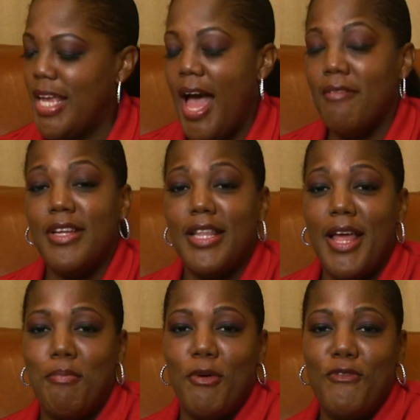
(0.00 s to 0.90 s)
I've done
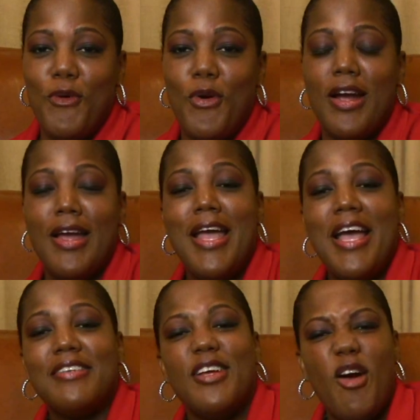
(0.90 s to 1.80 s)
that before.
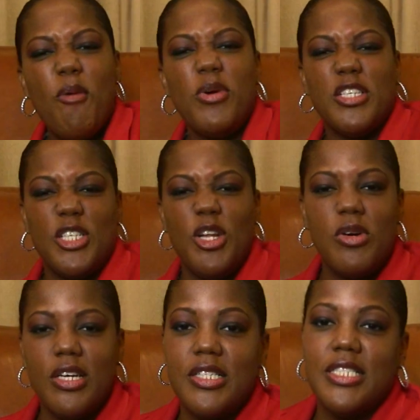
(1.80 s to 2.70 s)
So I want to slow
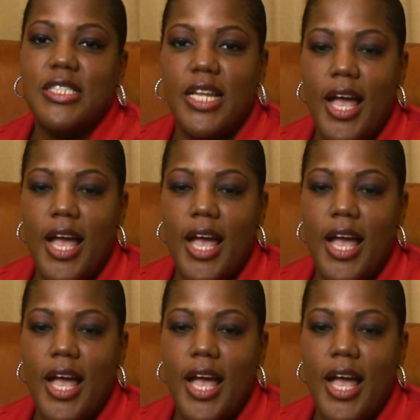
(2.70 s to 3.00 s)
cook this today.